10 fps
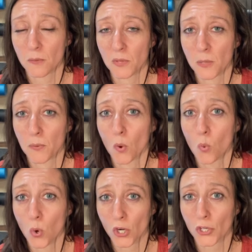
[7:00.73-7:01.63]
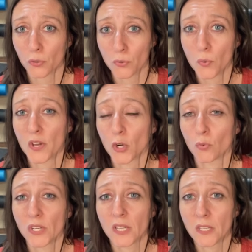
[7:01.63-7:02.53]
people work through in a
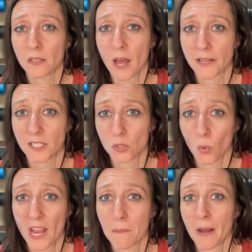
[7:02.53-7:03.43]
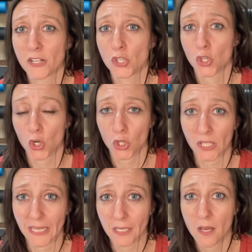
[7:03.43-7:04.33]
really nice way by
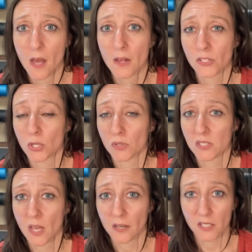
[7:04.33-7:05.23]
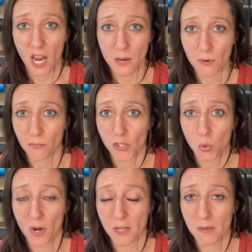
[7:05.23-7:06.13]
journaling. So set a timer for
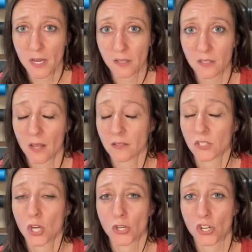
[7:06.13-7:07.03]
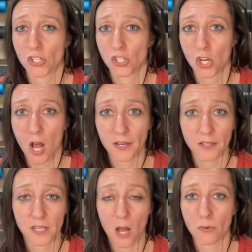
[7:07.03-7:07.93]
20 minutes and start
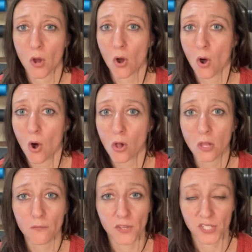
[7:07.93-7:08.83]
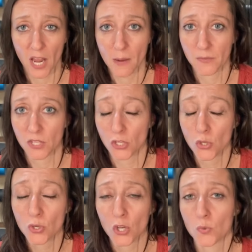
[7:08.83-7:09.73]
jotting down all of the times that
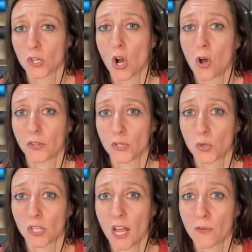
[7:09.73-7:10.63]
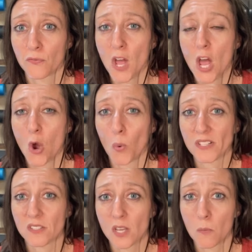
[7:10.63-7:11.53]
you can recall in your life when
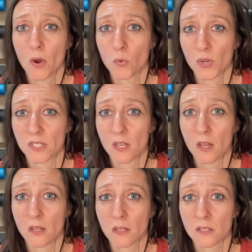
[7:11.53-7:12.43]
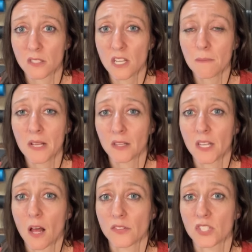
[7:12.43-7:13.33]
someone was
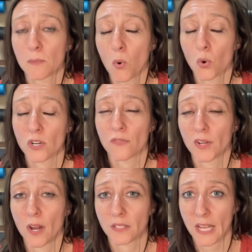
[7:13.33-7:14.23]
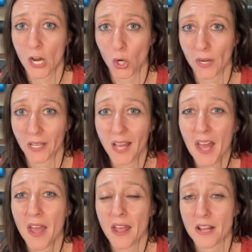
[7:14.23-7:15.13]
seemingly unsupportive and uncaring.
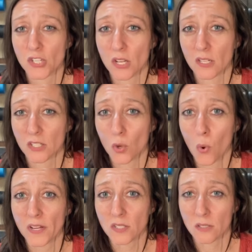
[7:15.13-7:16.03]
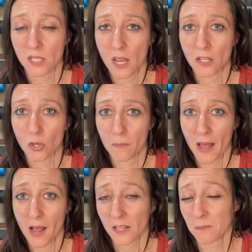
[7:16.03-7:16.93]
And it's going to take you
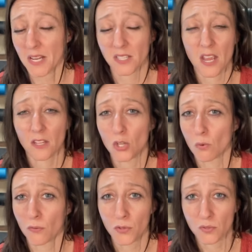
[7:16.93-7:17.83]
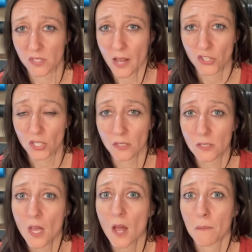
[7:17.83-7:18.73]
back. It may take you a few
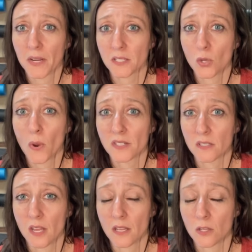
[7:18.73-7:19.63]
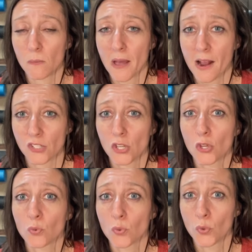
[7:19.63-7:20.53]
sessions, but it's going to take you back to
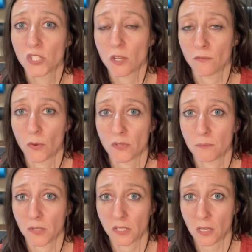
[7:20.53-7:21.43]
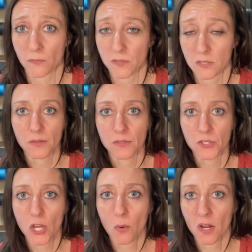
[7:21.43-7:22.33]
the roots of those beliefs.
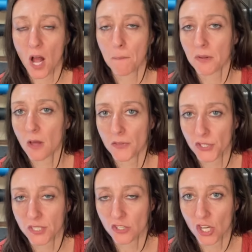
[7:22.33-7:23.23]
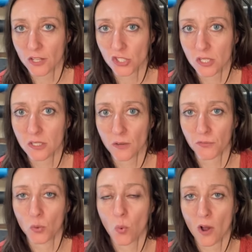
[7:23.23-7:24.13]
So a couple other suggestions
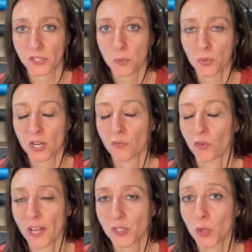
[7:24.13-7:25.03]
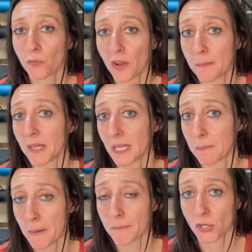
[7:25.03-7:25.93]
if you want to bring friends or family
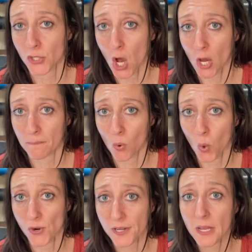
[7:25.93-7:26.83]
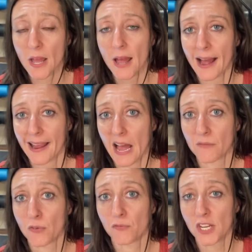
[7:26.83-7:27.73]
members on board. I
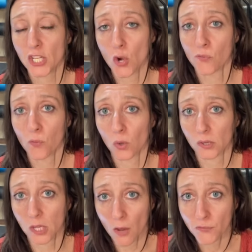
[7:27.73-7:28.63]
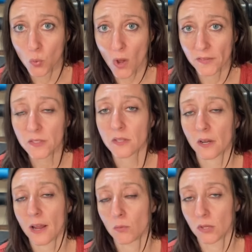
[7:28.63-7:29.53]
have a video for loved ones that
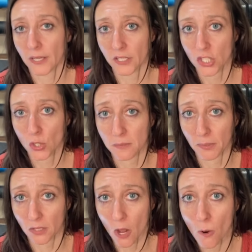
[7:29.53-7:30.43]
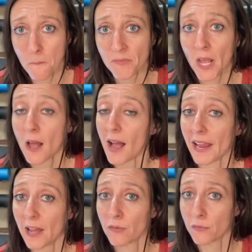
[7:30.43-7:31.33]
I will link to below. I
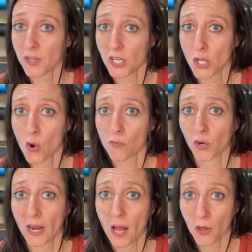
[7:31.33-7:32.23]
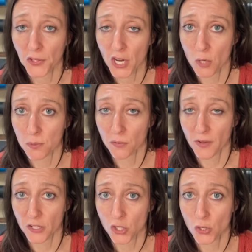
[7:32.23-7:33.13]
have a video for healthcare
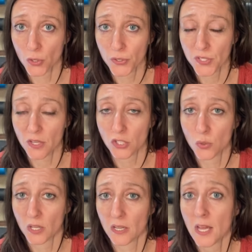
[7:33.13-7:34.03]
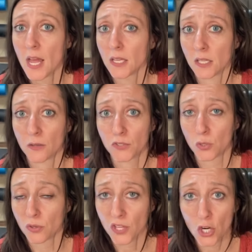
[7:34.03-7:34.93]
professionals that you can give
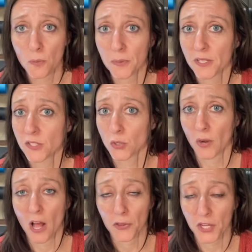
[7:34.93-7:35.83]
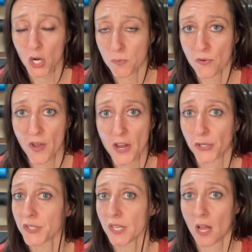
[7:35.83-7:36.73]
to therapists or healthcare
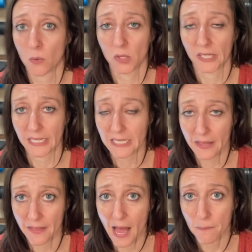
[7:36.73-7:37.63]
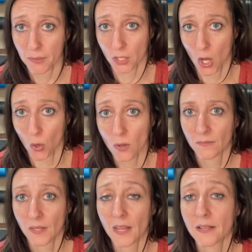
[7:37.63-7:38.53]
providers. I will link to that below.
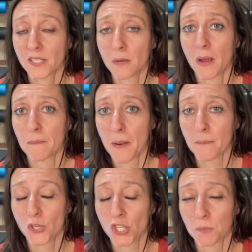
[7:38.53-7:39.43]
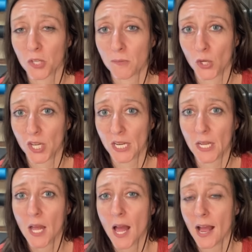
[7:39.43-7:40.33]
And in my membership
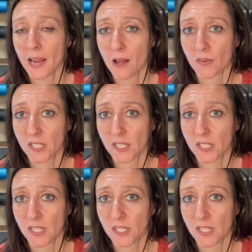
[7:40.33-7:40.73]
community, I have a